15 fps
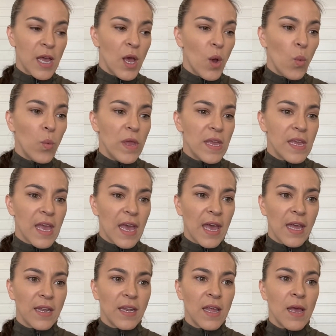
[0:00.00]
we
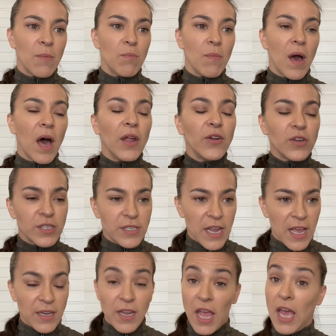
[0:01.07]
can
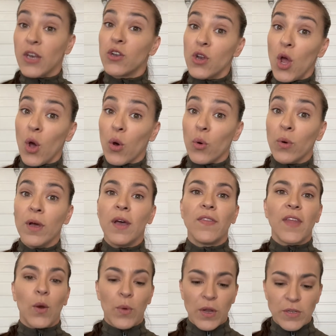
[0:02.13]
understand and know
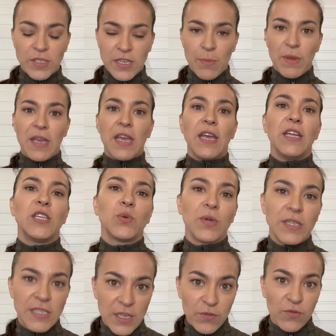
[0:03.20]
that we are stepping into a
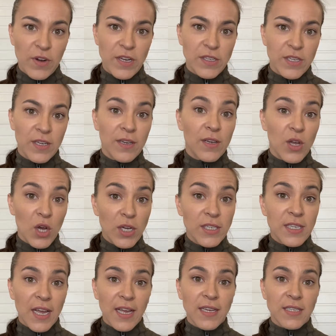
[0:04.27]
different
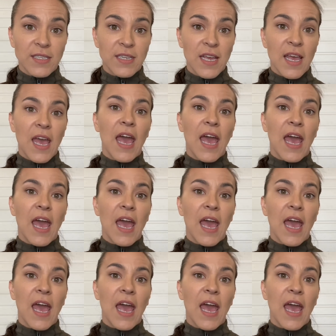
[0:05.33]
context